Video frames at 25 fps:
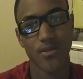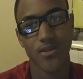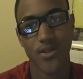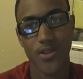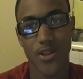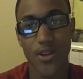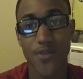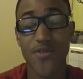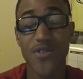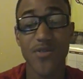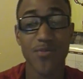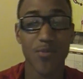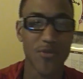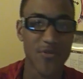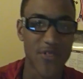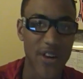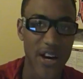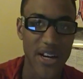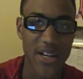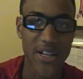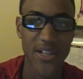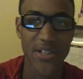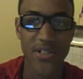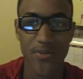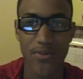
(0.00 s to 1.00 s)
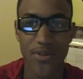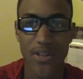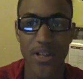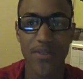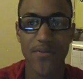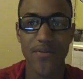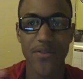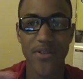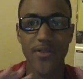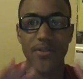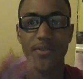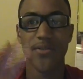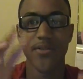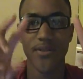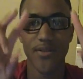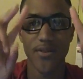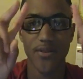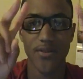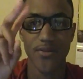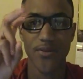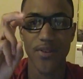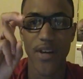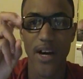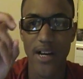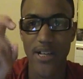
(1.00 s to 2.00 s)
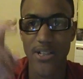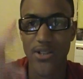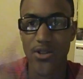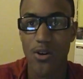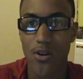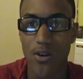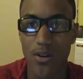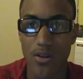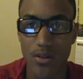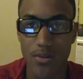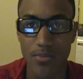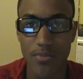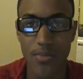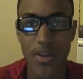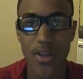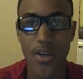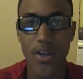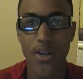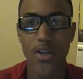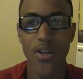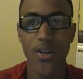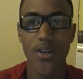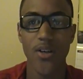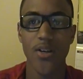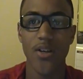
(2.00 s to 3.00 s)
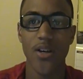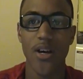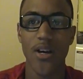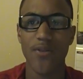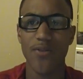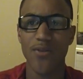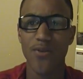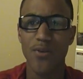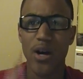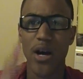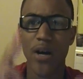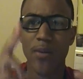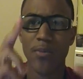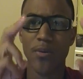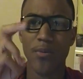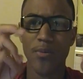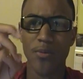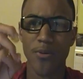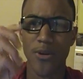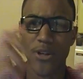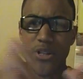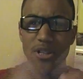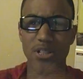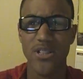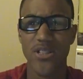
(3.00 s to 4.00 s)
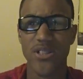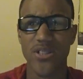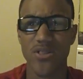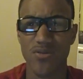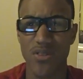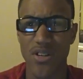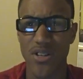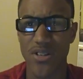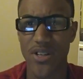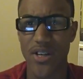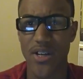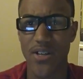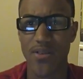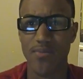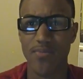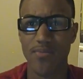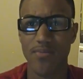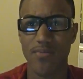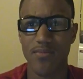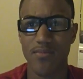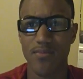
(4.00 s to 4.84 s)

service providers, whatever you guys call them. I don't know why I put parentheses around that.